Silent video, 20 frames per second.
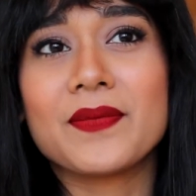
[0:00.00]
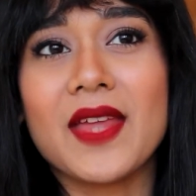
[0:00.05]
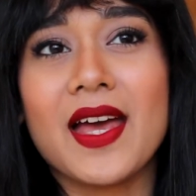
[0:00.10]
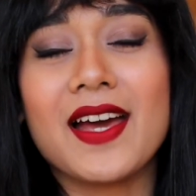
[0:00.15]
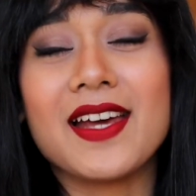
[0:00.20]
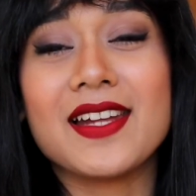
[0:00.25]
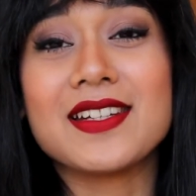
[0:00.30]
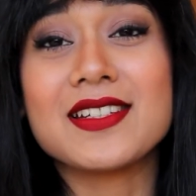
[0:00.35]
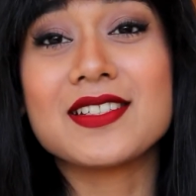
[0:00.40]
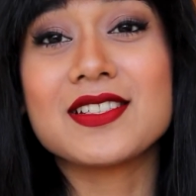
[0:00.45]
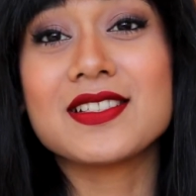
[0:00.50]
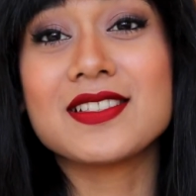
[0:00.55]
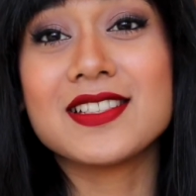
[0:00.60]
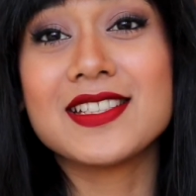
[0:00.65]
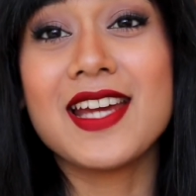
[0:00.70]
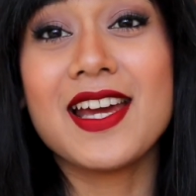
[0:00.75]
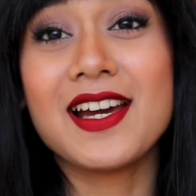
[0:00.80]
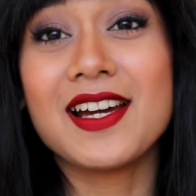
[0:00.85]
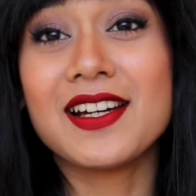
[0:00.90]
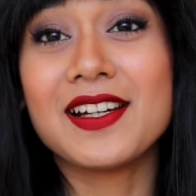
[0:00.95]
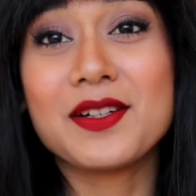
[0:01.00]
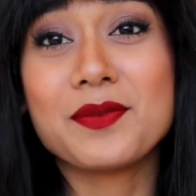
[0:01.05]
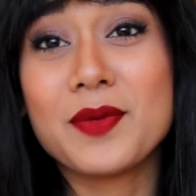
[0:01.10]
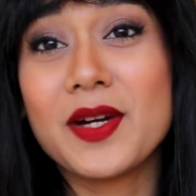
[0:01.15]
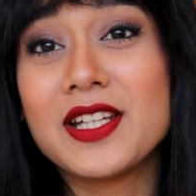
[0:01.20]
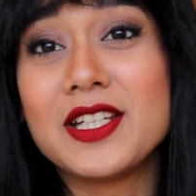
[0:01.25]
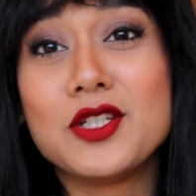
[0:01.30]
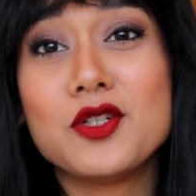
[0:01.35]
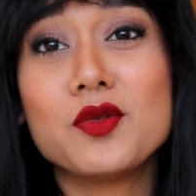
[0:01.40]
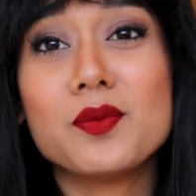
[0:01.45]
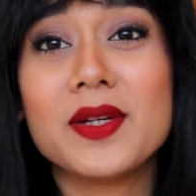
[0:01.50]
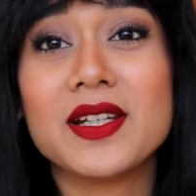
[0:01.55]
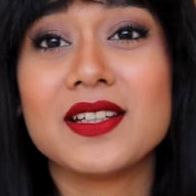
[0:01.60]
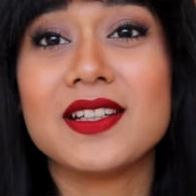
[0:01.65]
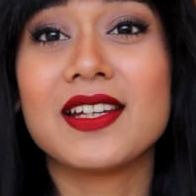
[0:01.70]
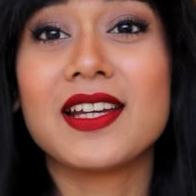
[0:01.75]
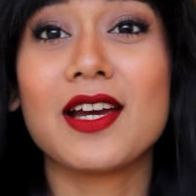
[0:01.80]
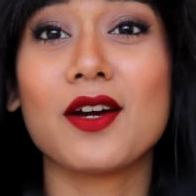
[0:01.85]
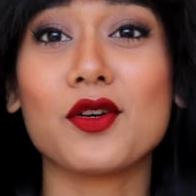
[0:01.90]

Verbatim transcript: And yeah, by new beginning,